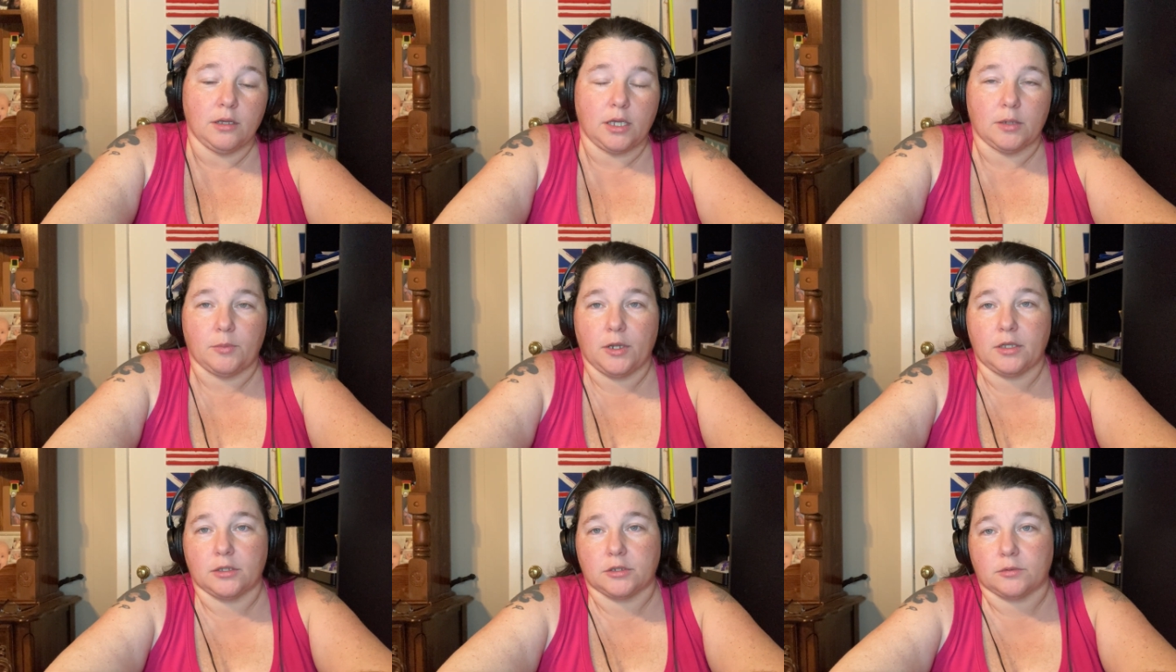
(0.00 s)
Get a
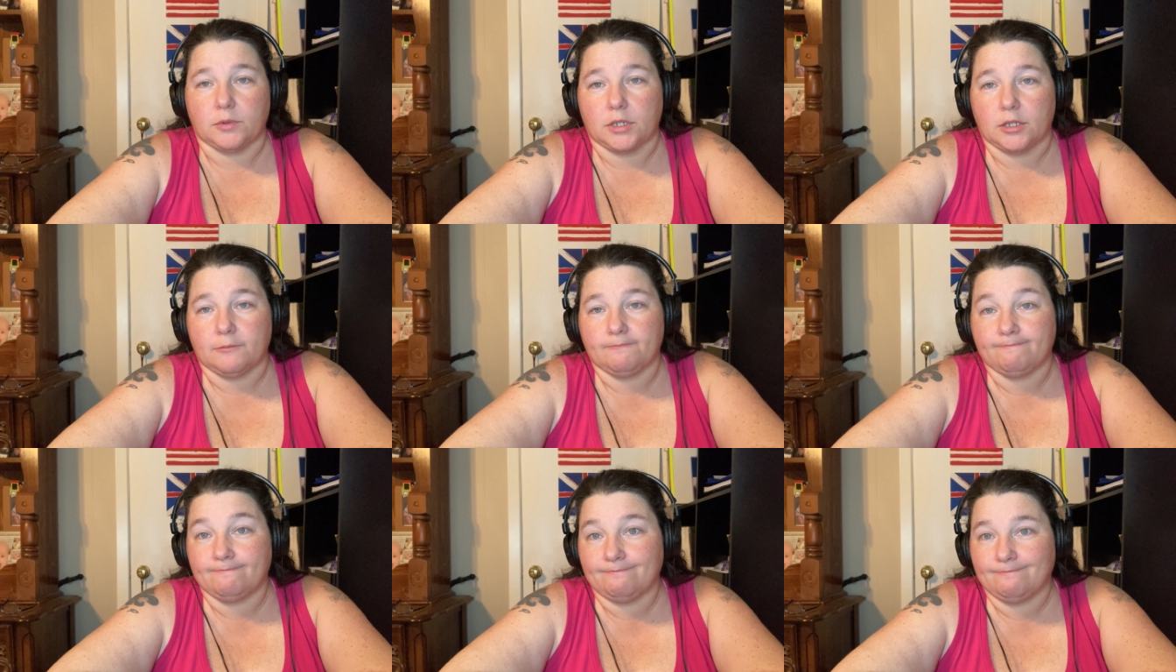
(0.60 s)
break this weekend
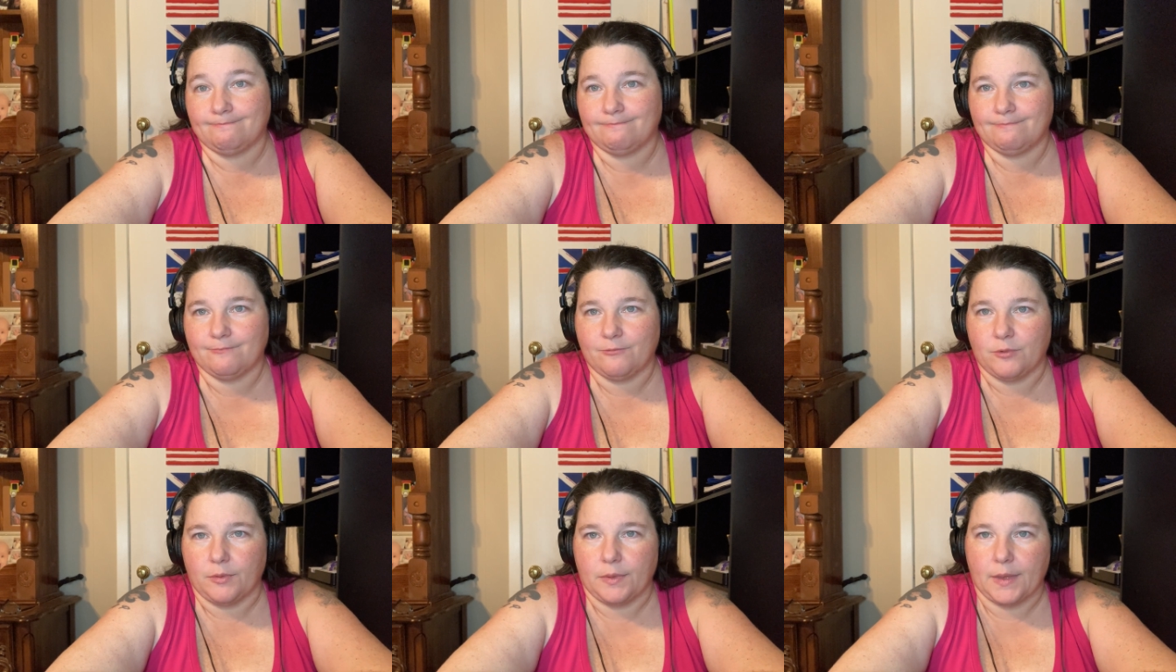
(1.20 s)

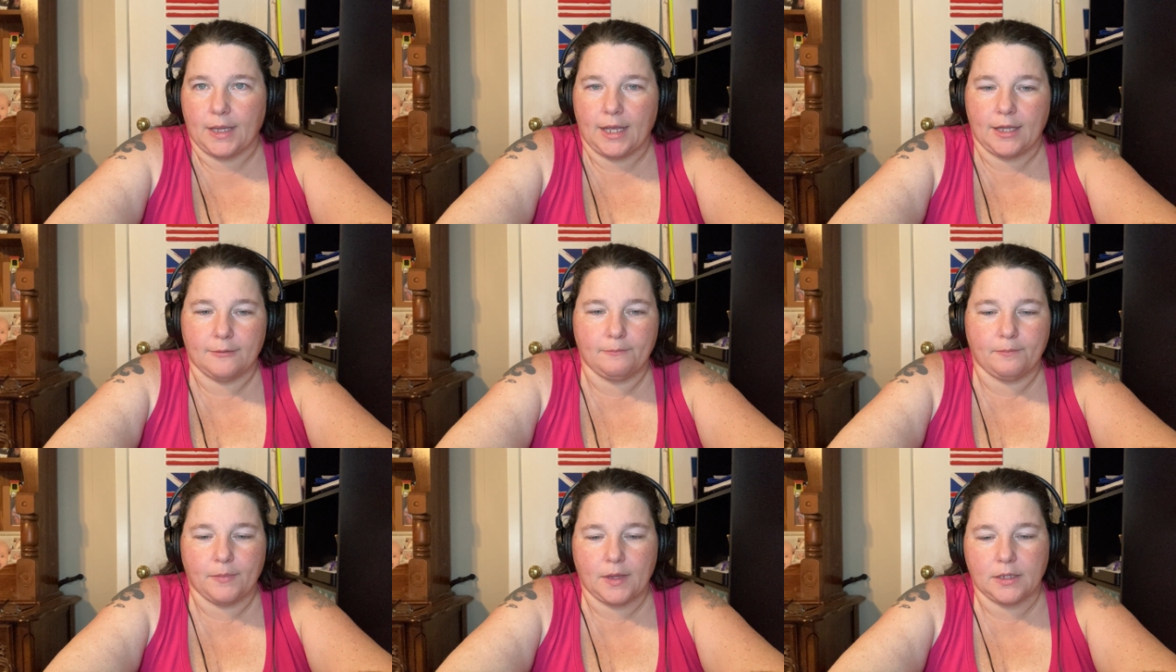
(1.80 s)
from
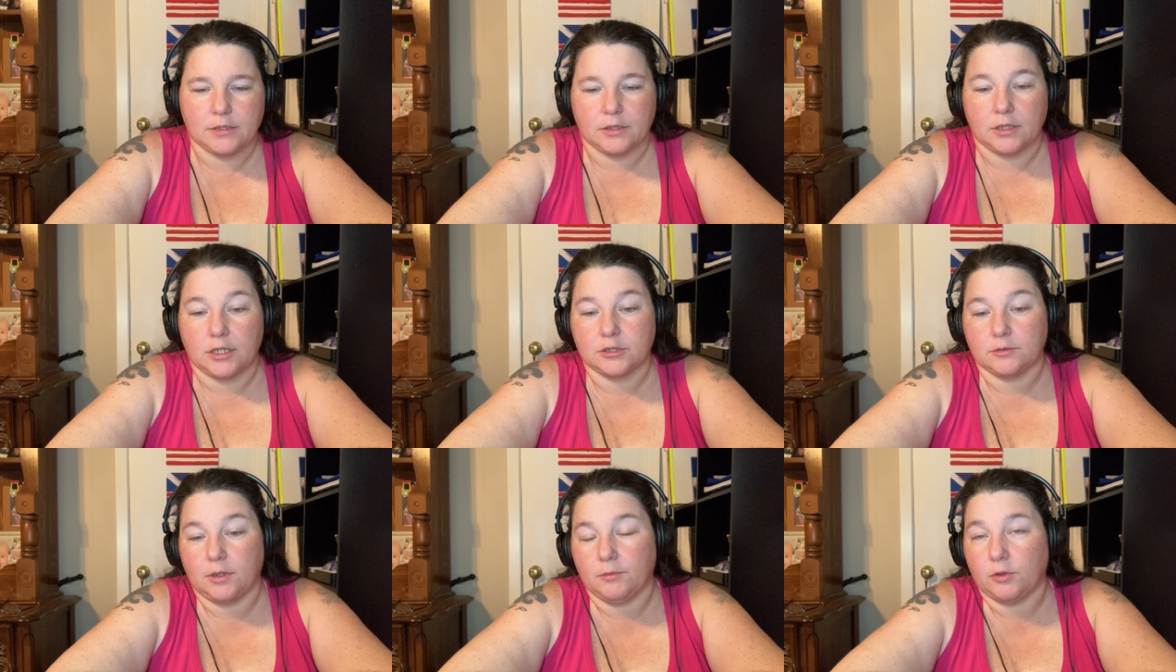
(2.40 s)
that. So
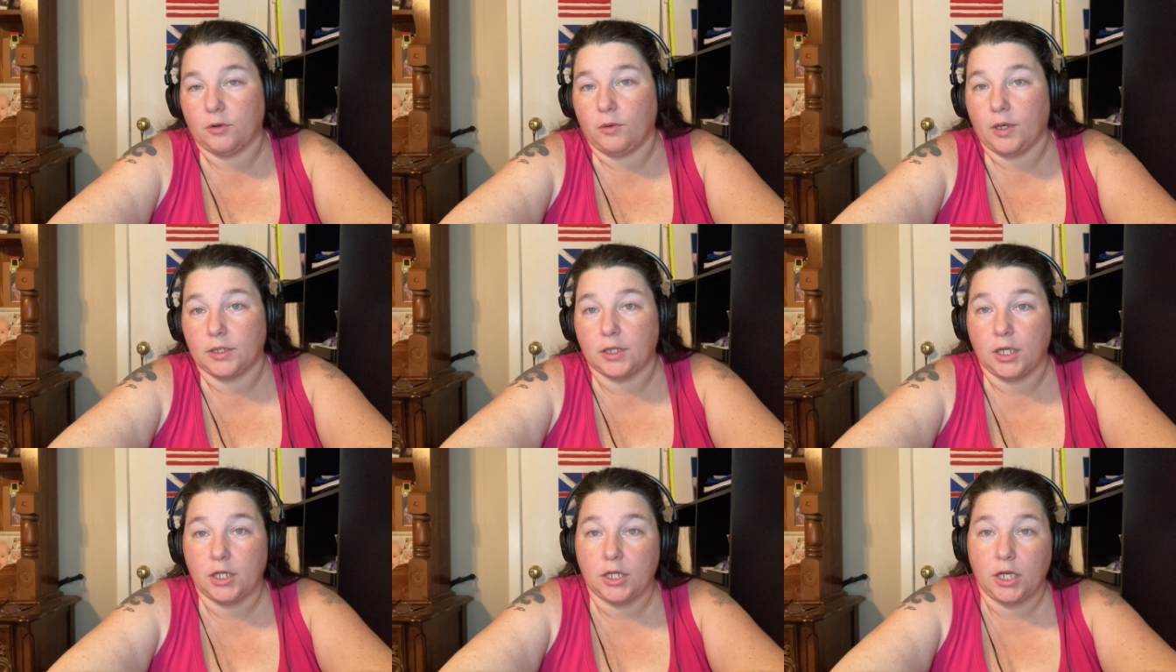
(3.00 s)
that's why I'm going.